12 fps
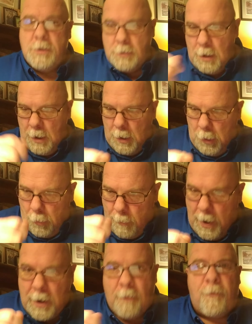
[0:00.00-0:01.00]
Let's take a little
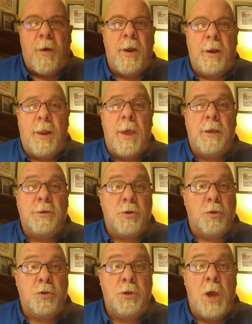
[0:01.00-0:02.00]
magnifying glass
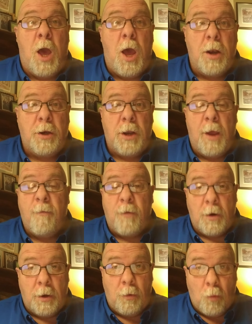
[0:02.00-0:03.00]
because God
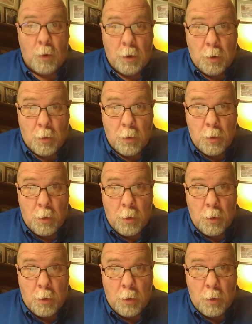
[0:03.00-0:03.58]
definitely will.